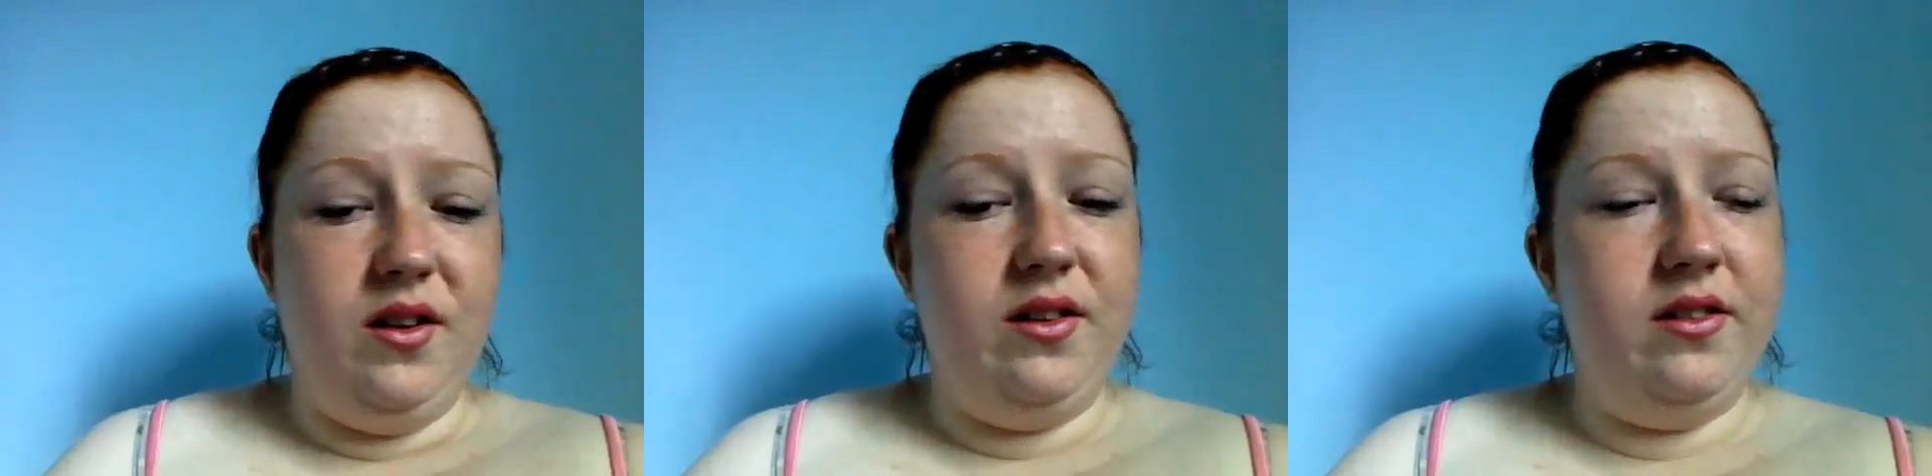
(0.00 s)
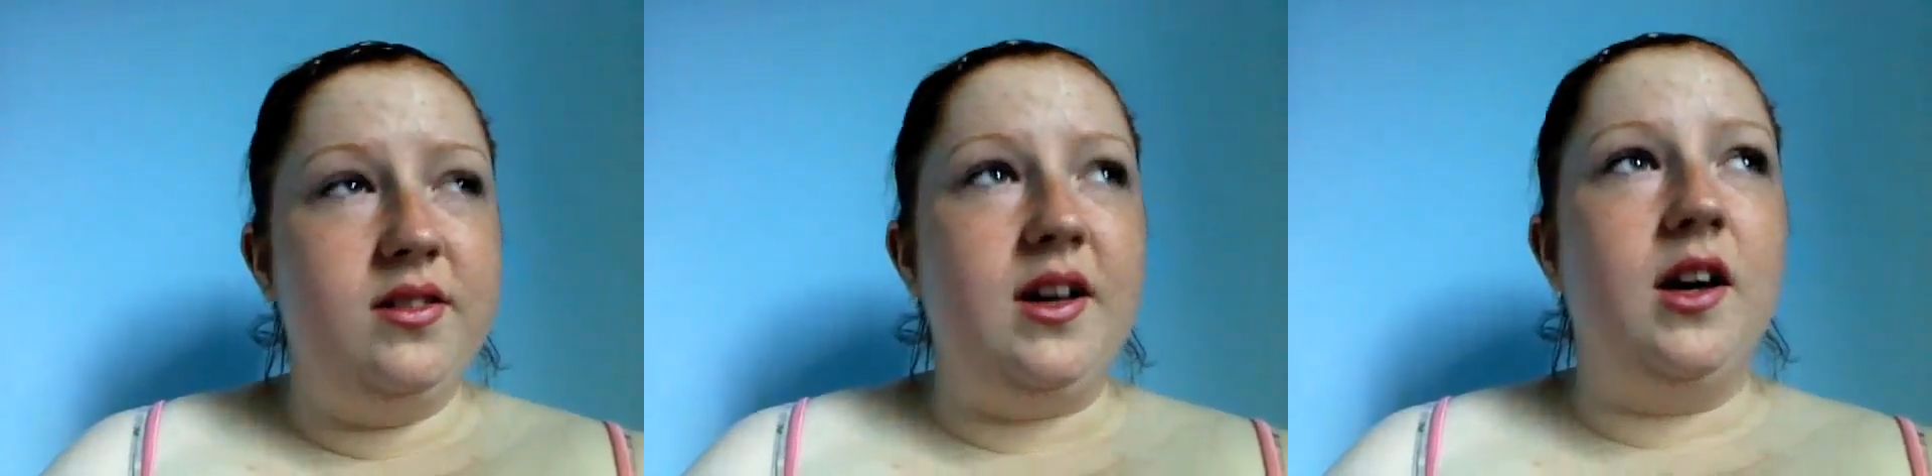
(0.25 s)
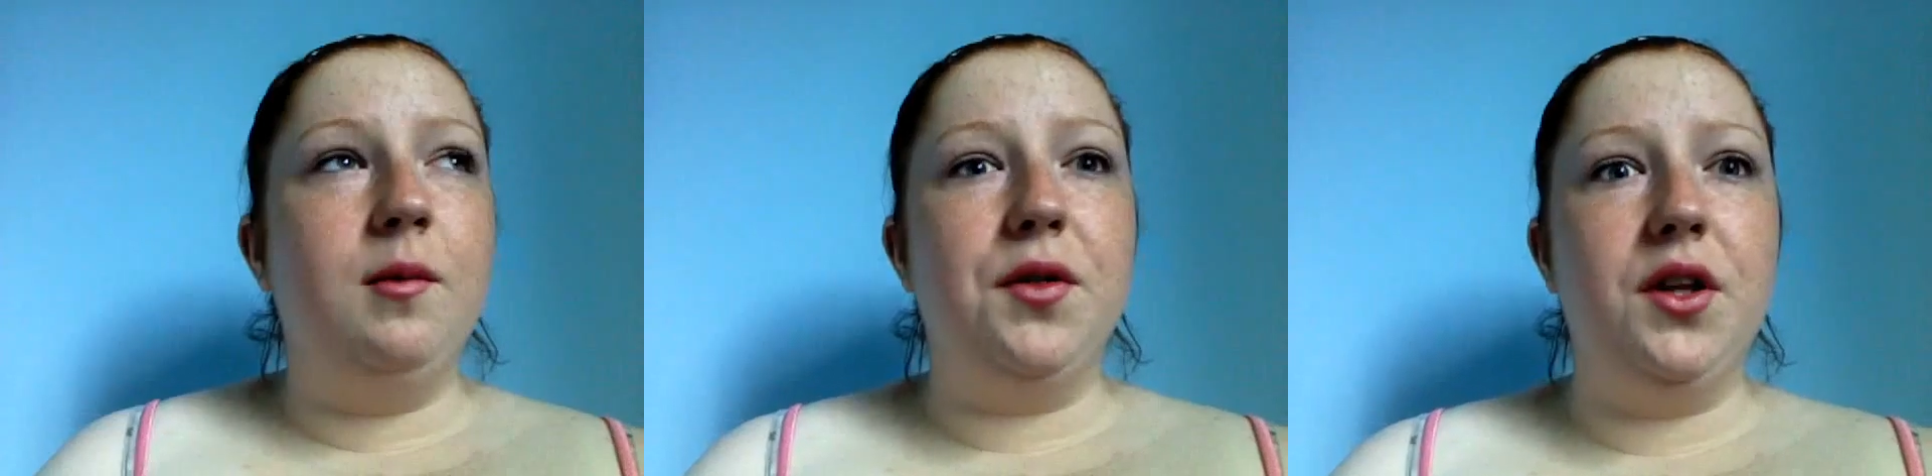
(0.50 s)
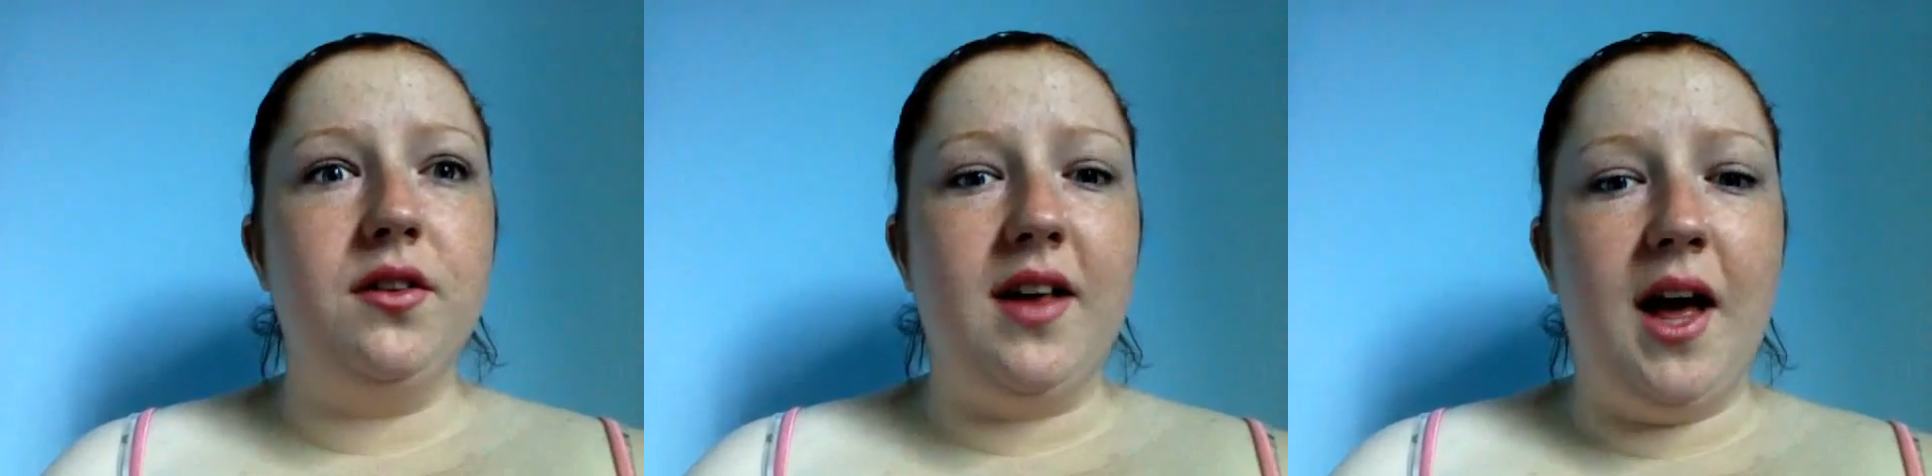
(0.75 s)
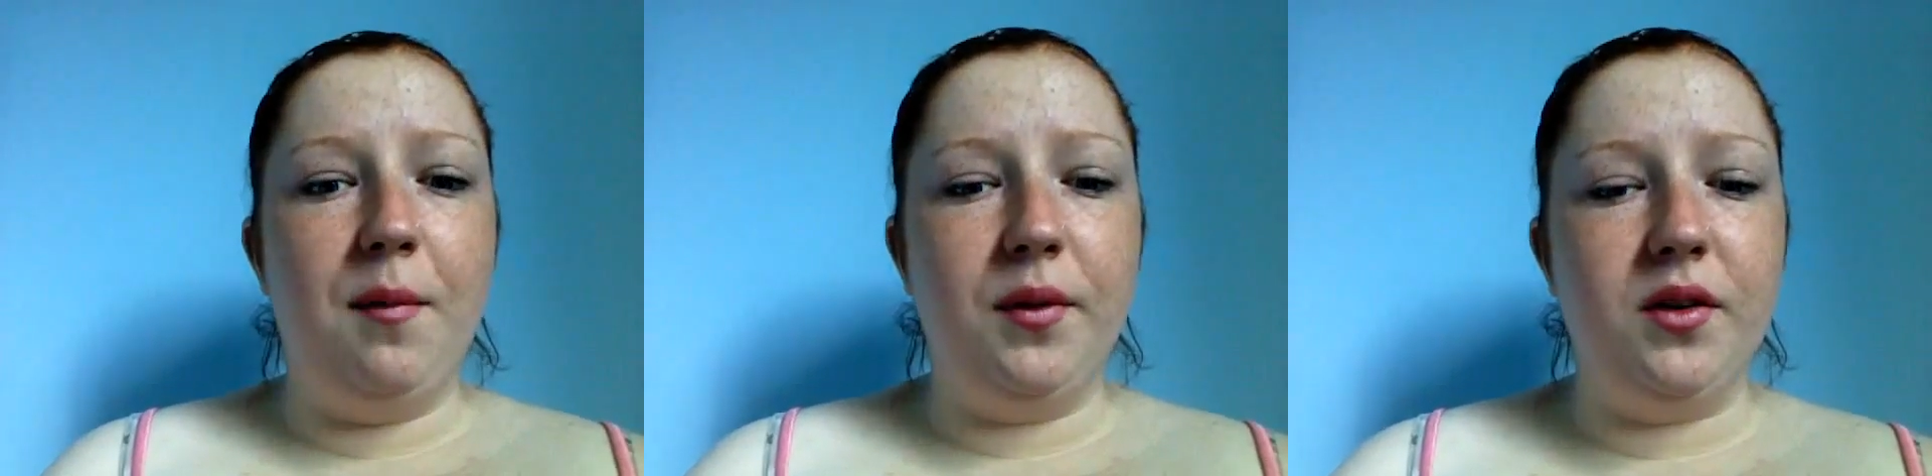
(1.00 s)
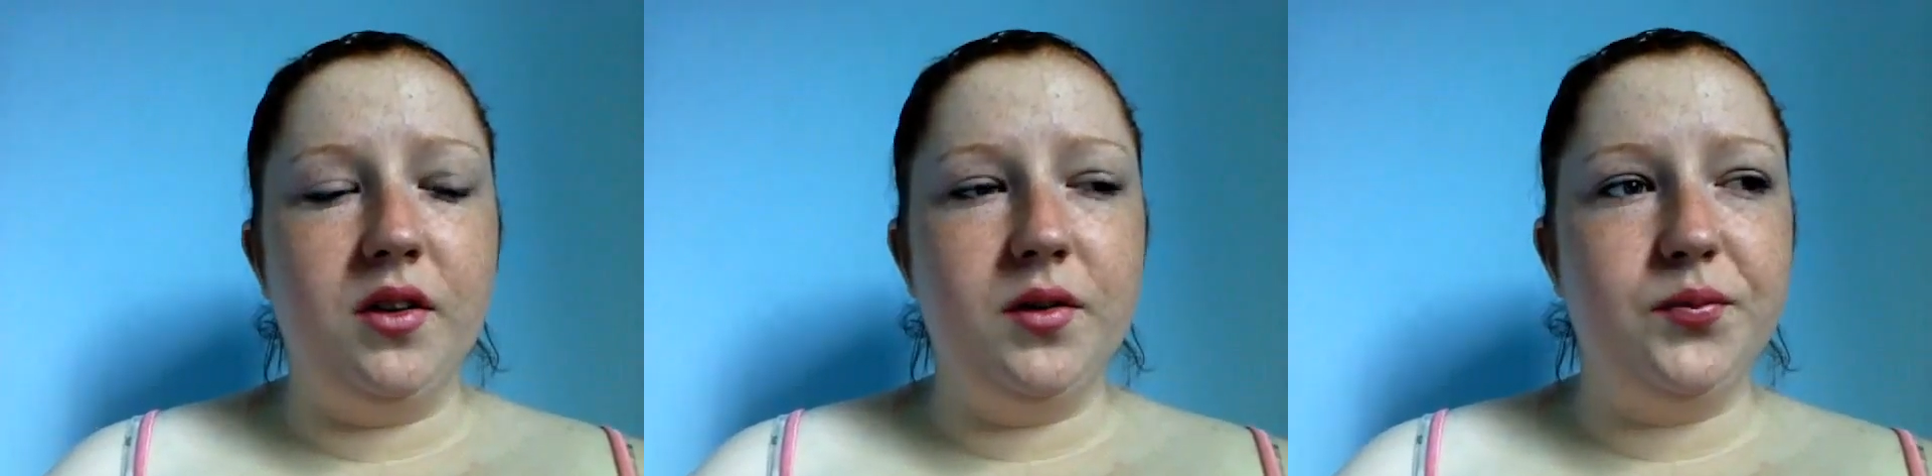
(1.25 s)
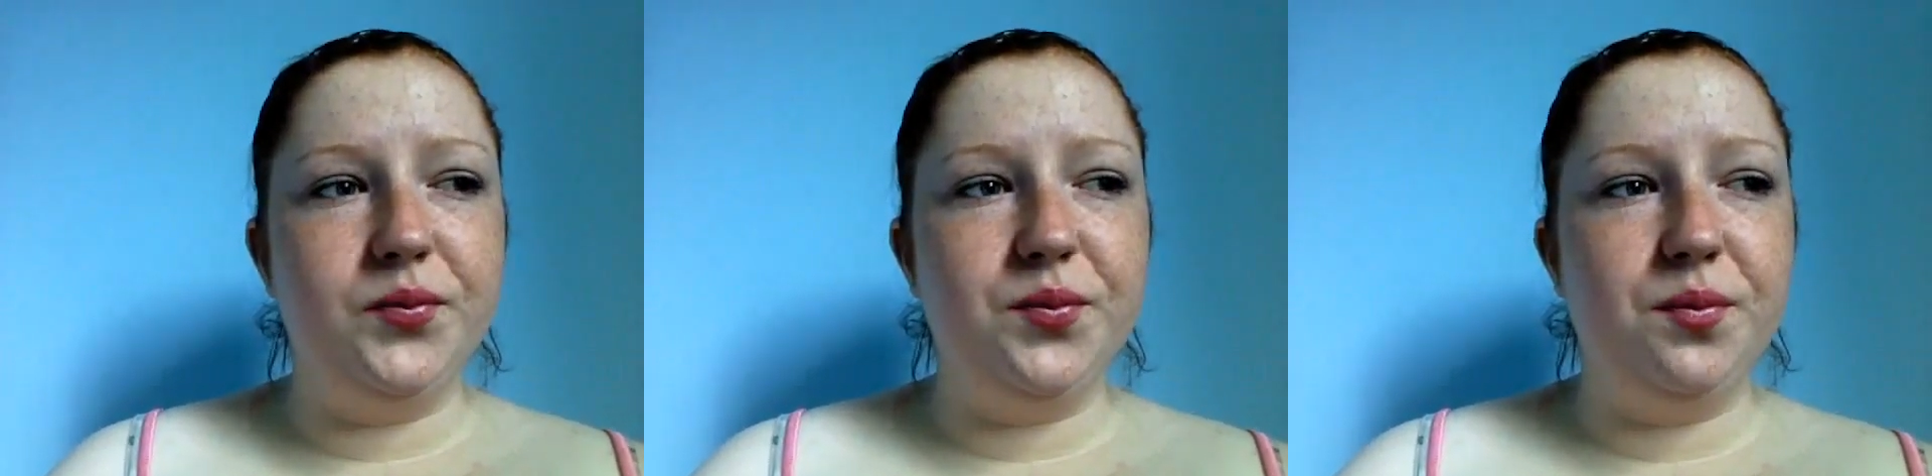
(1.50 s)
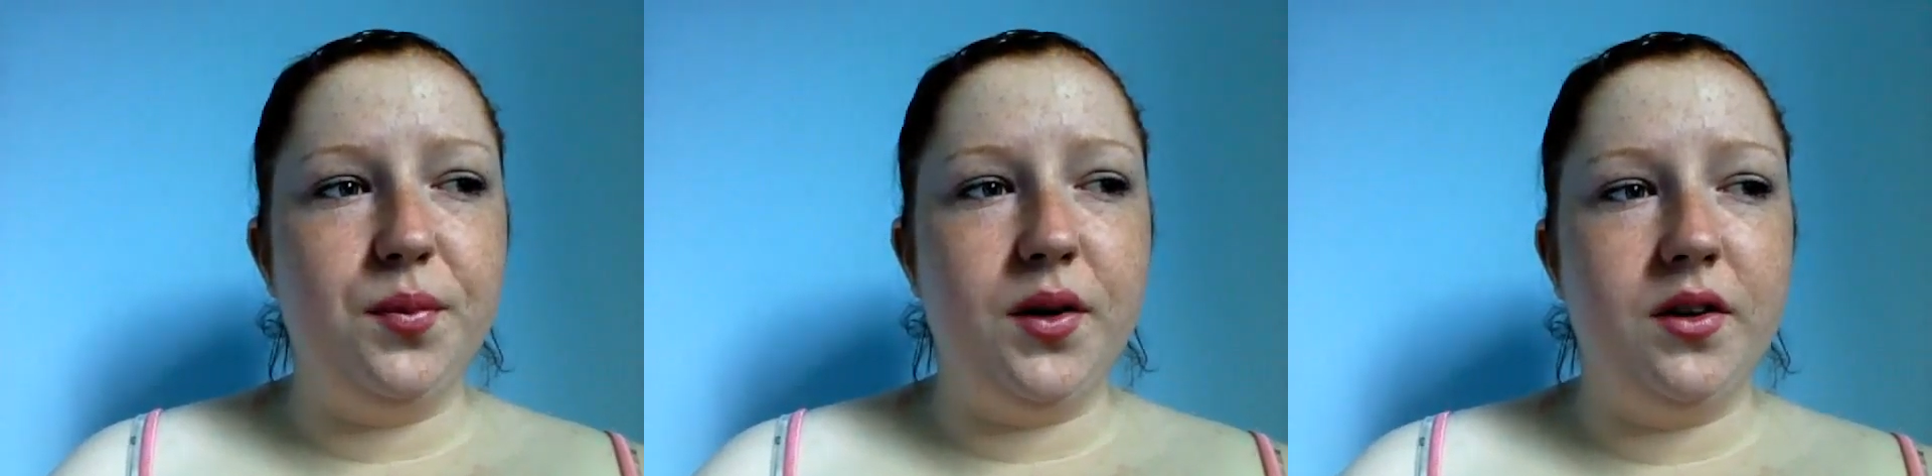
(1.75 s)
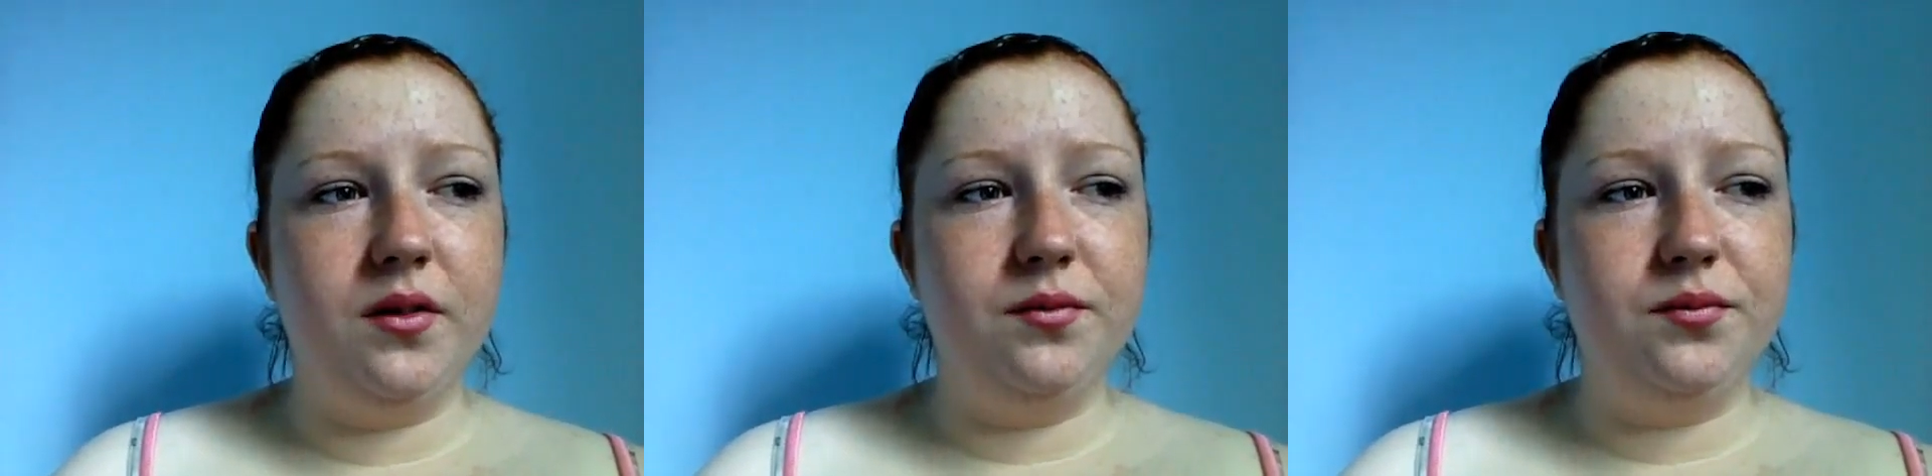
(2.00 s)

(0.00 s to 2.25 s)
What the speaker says: It's terrible things that happen, but